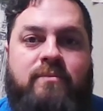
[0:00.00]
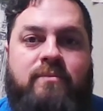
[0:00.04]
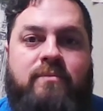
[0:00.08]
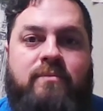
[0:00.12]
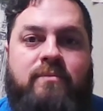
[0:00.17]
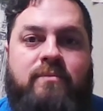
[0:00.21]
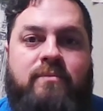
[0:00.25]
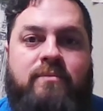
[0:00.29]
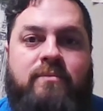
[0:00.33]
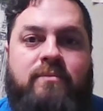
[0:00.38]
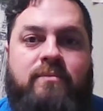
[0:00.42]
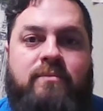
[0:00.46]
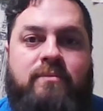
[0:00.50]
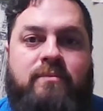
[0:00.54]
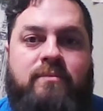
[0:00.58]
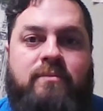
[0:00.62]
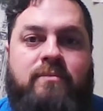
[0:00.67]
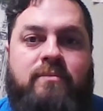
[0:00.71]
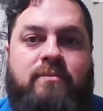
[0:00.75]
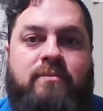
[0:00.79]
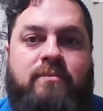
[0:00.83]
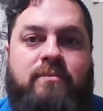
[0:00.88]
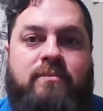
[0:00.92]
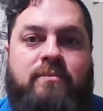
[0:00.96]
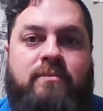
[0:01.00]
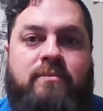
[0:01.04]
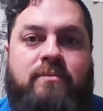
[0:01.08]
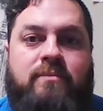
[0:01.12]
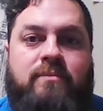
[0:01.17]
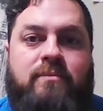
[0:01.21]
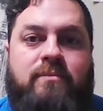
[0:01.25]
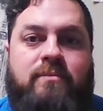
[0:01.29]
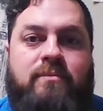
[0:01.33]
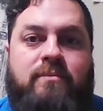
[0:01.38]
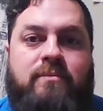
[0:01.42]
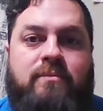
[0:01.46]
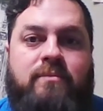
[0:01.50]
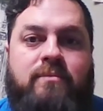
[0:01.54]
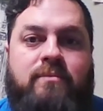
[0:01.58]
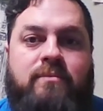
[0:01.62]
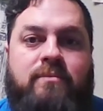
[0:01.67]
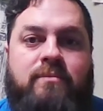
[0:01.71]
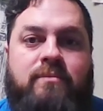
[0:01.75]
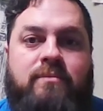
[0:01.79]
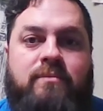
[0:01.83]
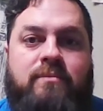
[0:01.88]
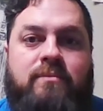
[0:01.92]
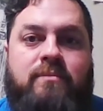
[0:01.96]

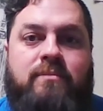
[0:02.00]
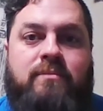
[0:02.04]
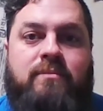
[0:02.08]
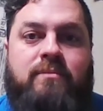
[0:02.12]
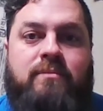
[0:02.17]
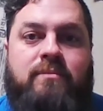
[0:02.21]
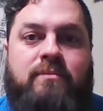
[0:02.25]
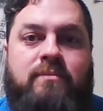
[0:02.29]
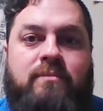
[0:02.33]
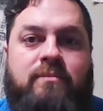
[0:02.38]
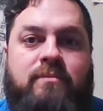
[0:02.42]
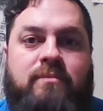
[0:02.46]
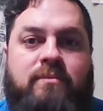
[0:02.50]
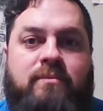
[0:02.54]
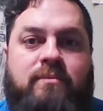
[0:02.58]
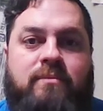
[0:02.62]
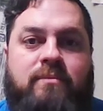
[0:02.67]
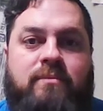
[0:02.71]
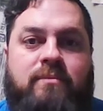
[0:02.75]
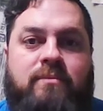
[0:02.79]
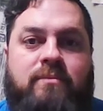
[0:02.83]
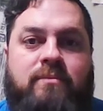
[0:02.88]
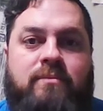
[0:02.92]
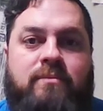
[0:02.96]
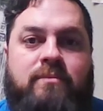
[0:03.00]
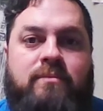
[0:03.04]
(silent)